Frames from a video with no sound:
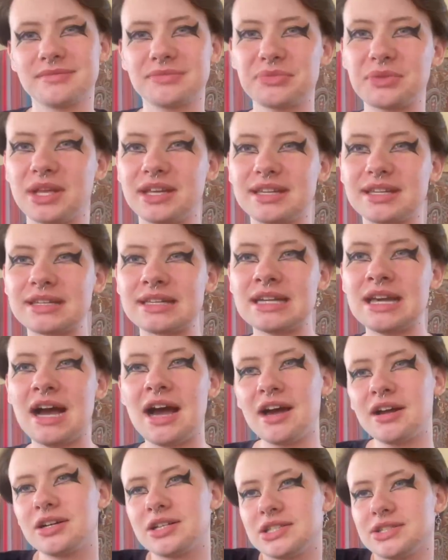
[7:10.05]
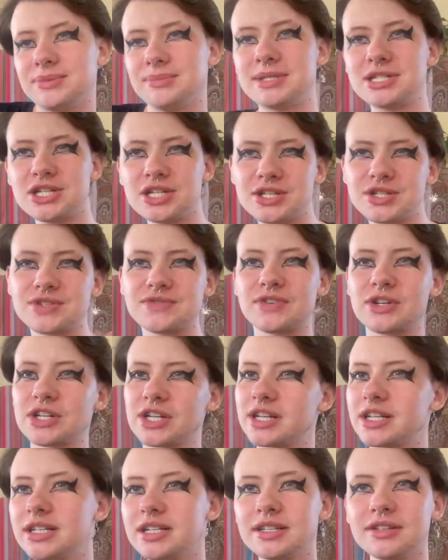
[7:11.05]
like i don't know my gender's
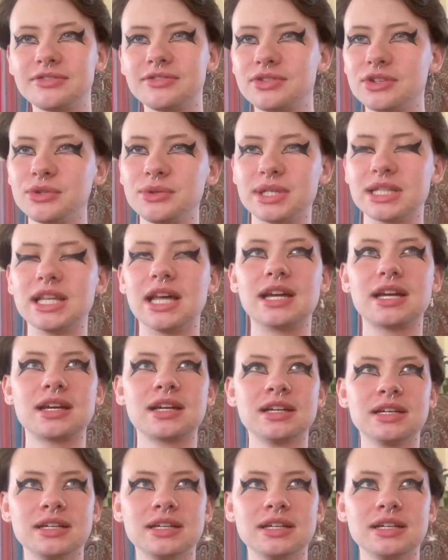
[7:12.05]
very fluid like